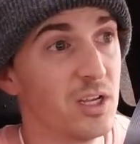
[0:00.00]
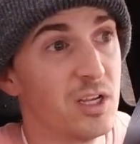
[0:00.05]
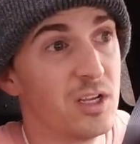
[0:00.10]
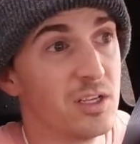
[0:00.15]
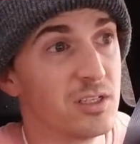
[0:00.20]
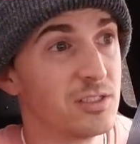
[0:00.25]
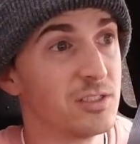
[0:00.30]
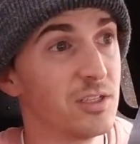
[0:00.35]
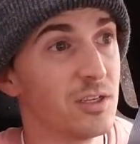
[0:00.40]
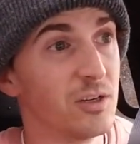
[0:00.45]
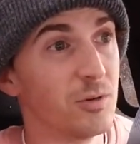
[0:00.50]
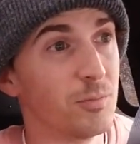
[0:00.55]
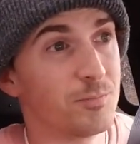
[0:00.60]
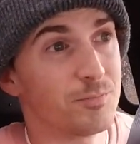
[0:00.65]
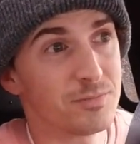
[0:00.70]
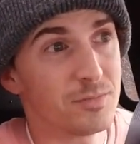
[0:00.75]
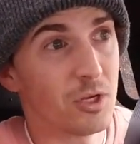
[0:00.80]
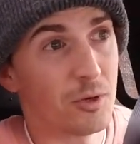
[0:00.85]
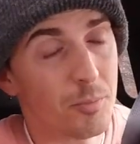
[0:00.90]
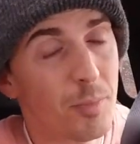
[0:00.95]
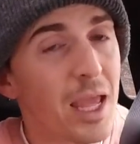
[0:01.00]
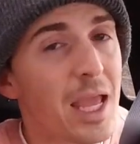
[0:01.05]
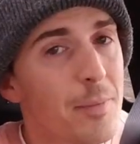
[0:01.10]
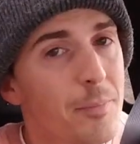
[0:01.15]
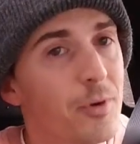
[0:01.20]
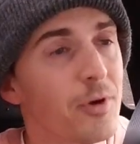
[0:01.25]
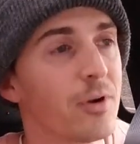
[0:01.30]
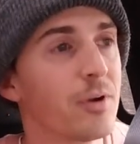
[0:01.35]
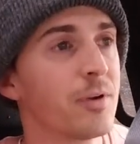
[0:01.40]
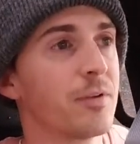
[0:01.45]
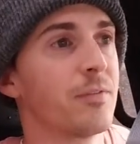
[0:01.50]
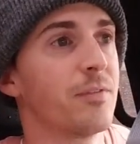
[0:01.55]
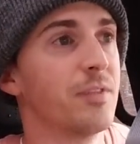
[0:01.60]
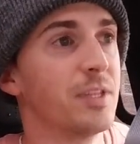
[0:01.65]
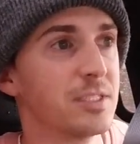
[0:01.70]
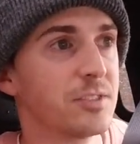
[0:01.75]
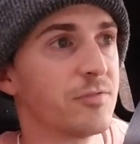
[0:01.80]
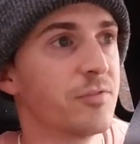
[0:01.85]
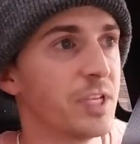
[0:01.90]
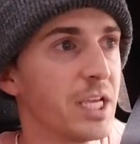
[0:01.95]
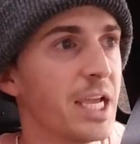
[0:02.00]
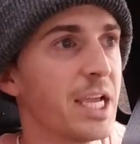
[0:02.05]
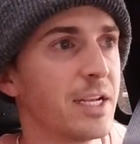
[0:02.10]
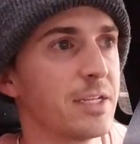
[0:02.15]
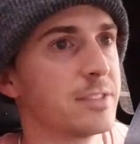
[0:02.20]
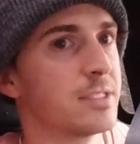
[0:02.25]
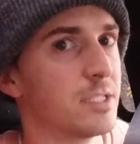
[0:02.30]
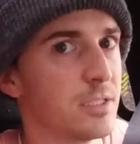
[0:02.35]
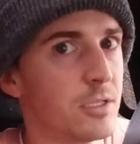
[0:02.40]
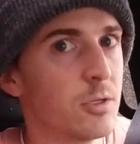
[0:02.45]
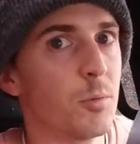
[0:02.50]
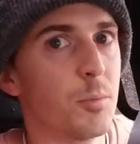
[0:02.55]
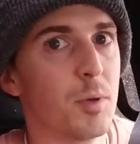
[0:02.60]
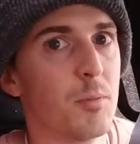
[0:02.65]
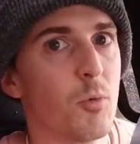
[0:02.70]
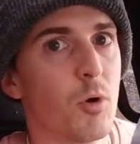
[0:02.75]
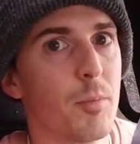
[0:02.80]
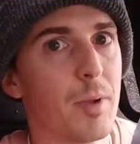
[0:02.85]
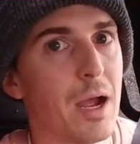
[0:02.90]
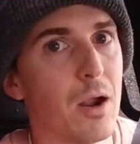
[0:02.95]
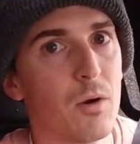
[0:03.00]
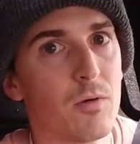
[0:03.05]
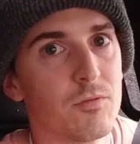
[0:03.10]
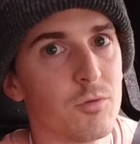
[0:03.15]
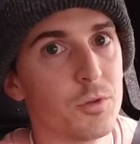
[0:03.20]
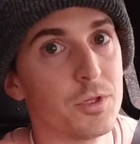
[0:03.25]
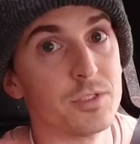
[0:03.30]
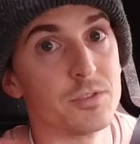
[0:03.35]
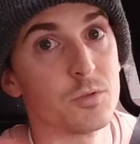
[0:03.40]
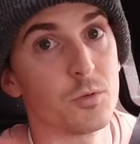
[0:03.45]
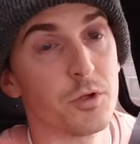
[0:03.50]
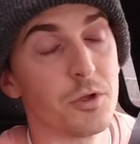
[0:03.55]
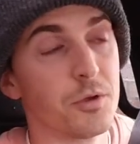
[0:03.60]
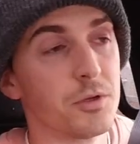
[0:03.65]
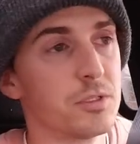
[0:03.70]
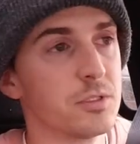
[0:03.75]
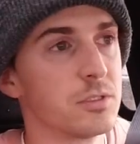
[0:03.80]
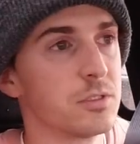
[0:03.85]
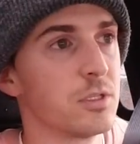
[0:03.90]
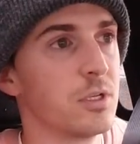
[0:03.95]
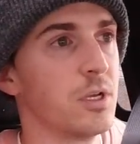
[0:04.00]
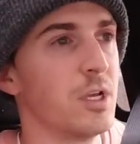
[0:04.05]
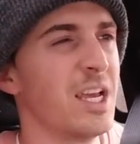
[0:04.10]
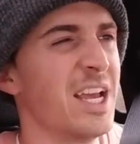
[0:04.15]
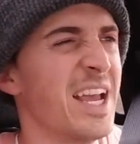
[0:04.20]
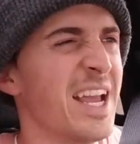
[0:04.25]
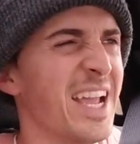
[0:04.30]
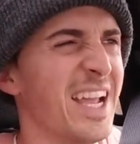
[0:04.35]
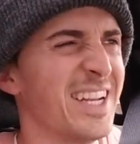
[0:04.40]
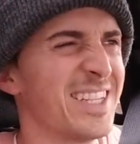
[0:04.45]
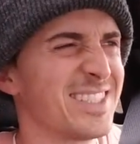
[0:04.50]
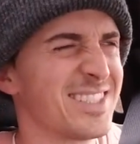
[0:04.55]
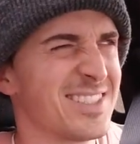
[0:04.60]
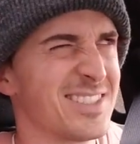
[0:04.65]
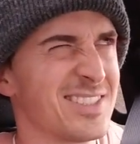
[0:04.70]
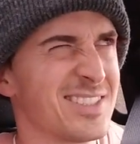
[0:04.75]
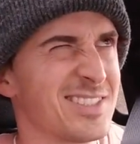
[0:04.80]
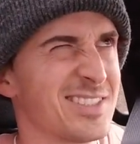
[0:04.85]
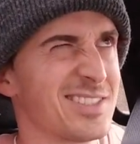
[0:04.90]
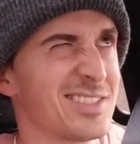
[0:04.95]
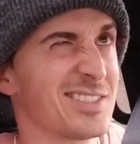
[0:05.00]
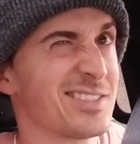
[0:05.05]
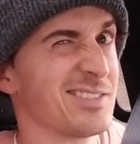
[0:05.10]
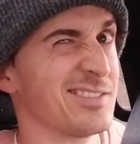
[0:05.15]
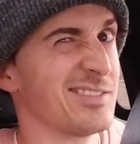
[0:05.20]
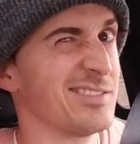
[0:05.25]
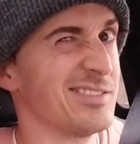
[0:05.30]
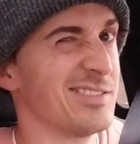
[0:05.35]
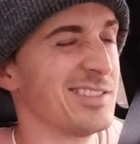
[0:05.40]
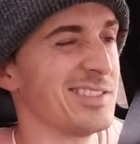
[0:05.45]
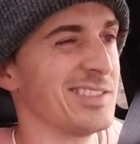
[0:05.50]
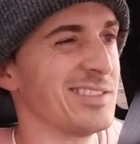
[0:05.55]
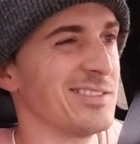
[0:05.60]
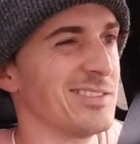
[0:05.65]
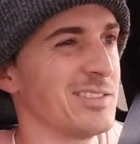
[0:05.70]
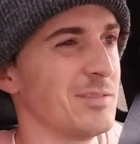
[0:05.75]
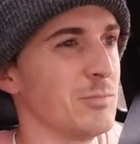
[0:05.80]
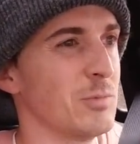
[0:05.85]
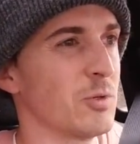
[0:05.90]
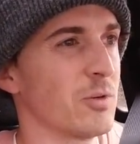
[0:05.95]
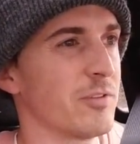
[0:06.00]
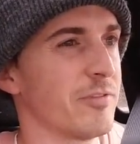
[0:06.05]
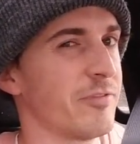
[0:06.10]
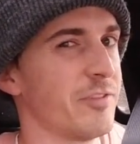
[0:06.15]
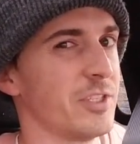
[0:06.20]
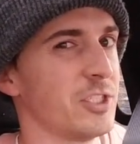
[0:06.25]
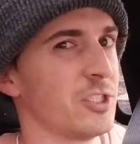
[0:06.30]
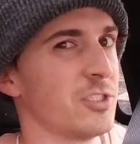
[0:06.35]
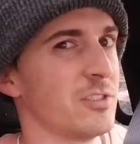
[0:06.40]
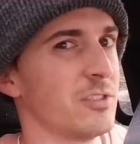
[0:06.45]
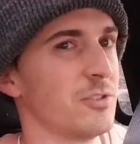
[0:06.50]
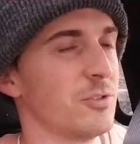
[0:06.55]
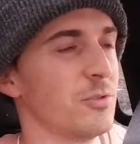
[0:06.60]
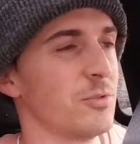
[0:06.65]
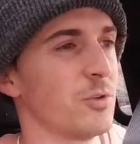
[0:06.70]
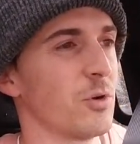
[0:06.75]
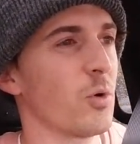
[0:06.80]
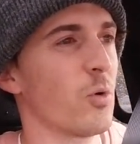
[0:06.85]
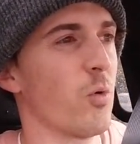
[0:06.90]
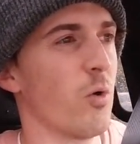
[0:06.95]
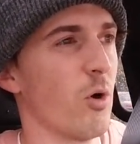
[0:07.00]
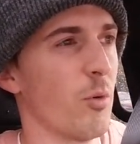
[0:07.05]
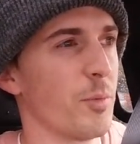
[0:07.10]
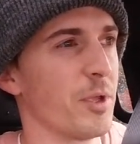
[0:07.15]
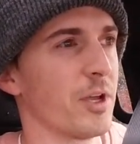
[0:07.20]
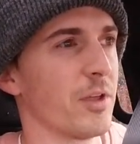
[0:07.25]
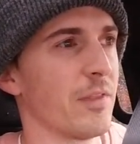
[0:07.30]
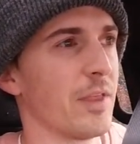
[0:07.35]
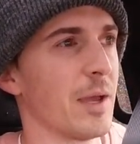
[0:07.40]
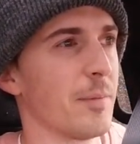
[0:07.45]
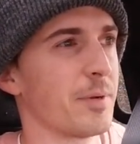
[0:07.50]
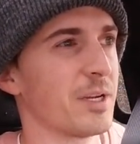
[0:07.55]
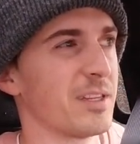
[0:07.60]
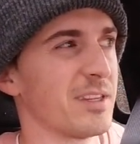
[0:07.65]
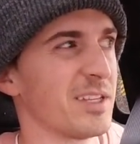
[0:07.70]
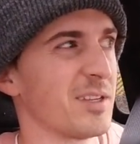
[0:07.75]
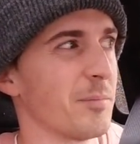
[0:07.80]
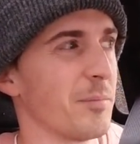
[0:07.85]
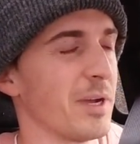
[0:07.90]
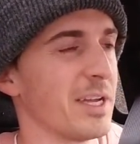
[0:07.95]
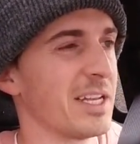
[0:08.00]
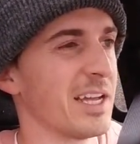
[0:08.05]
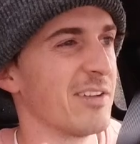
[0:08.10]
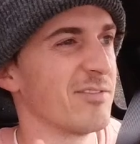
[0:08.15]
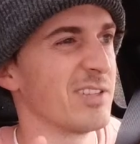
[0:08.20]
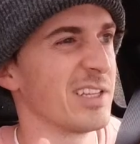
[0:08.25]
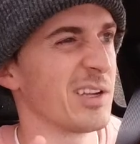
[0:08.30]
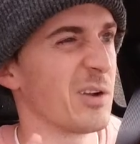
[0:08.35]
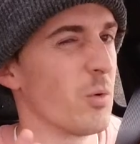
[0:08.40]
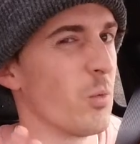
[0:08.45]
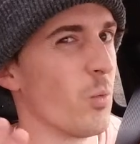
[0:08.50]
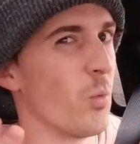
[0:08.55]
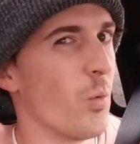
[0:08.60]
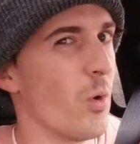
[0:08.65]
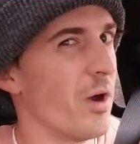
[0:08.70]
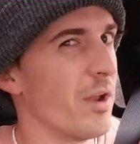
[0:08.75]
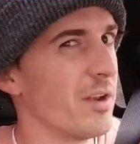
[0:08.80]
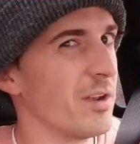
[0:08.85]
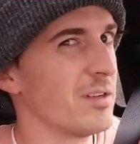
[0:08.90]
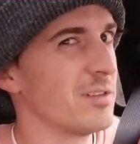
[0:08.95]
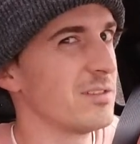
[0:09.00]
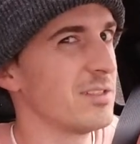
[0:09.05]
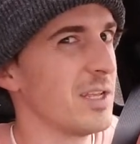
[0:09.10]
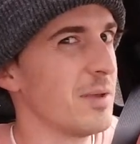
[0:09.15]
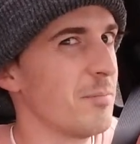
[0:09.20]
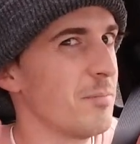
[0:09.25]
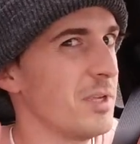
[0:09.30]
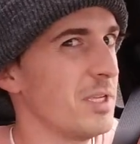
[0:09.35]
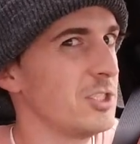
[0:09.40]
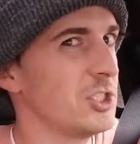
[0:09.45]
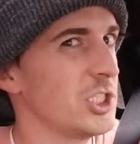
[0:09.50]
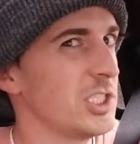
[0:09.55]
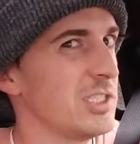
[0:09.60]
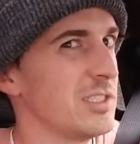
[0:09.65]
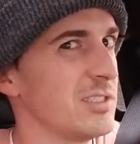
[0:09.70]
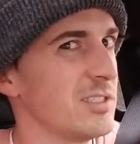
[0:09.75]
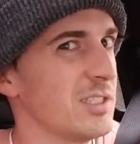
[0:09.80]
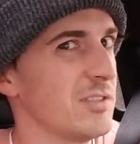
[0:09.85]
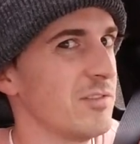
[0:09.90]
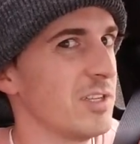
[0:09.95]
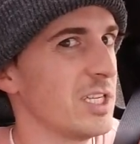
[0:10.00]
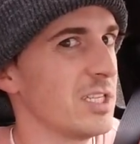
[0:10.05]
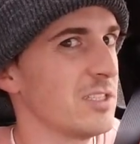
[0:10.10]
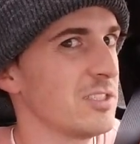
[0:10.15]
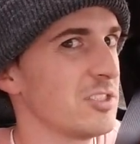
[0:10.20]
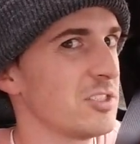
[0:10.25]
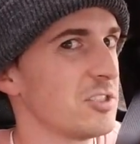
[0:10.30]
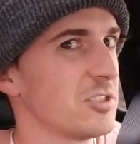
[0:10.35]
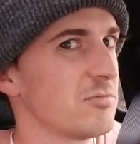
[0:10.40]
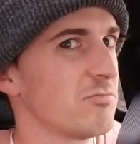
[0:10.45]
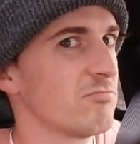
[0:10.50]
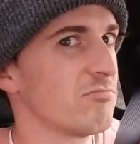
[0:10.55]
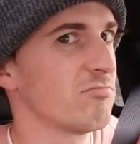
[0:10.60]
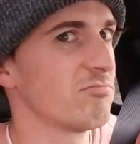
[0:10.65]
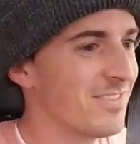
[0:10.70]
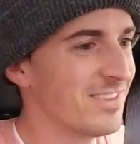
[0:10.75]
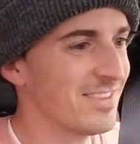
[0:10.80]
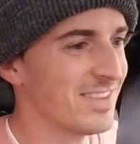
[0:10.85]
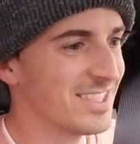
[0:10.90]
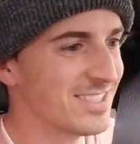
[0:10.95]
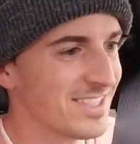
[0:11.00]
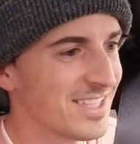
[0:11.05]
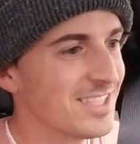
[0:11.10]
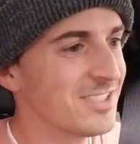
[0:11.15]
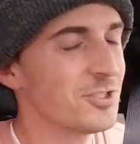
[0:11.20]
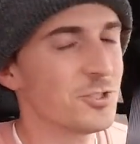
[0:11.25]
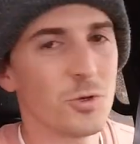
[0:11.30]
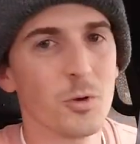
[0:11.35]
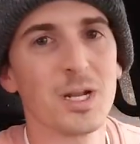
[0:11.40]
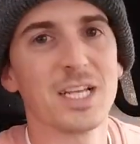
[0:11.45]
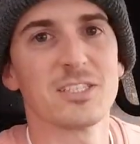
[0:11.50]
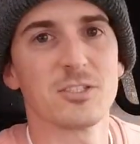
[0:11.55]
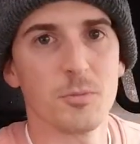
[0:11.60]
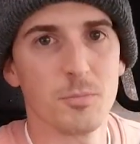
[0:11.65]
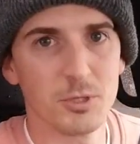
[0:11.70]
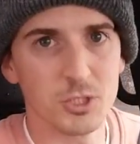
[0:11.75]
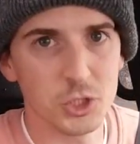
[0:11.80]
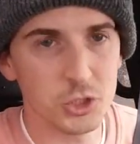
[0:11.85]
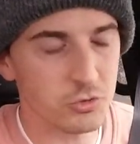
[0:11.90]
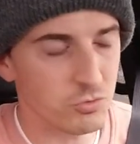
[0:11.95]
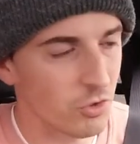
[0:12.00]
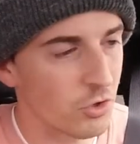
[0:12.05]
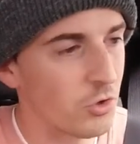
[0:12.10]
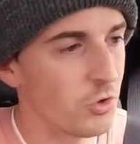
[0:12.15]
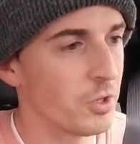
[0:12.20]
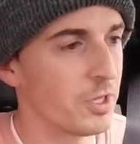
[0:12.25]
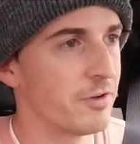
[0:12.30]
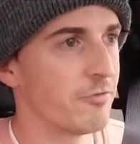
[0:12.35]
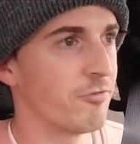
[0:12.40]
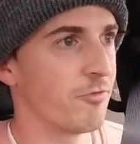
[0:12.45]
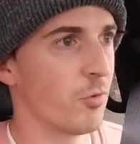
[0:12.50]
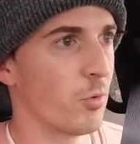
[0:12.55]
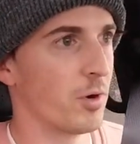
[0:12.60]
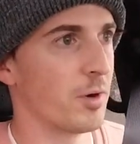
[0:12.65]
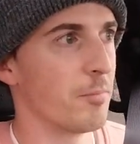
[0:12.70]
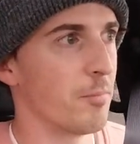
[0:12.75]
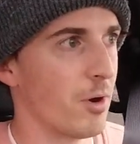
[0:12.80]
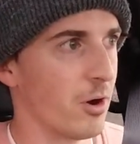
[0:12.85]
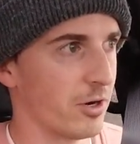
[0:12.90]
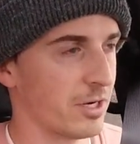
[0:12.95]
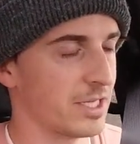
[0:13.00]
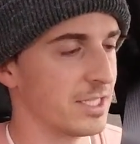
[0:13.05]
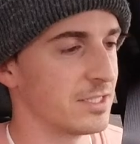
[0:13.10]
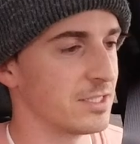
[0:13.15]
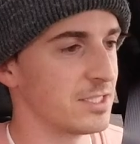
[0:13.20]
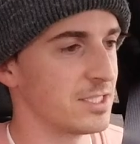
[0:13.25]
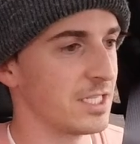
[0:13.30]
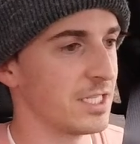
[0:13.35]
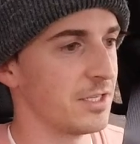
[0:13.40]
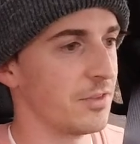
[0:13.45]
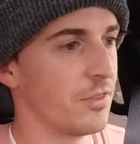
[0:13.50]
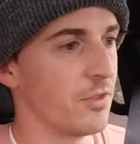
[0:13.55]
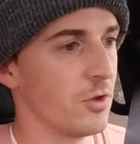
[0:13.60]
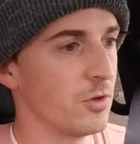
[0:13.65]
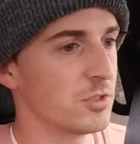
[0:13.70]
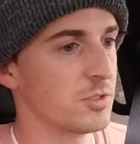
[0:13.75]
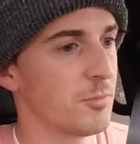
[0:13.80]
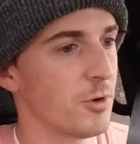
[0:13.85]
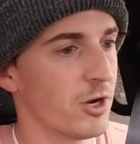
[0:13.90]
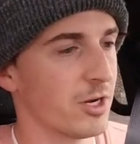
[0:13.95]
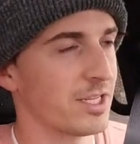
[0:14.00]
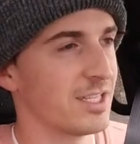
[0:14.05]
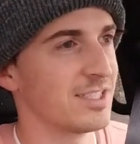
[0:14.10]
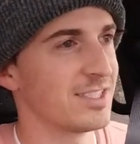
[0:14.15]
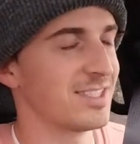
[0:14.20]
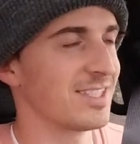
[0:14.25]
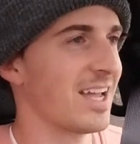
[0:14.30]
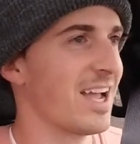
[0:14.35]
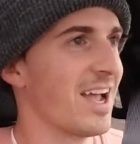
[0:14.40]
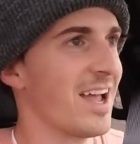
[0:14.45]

So on paper, this V8 is a little bit more powerful than Toyota's. And it's slightly more efficient too. Don't quote me on that, but I think it might have like a 1 mpg advantage. This thing is sold as the Patrol in foreign markets. And in those markets,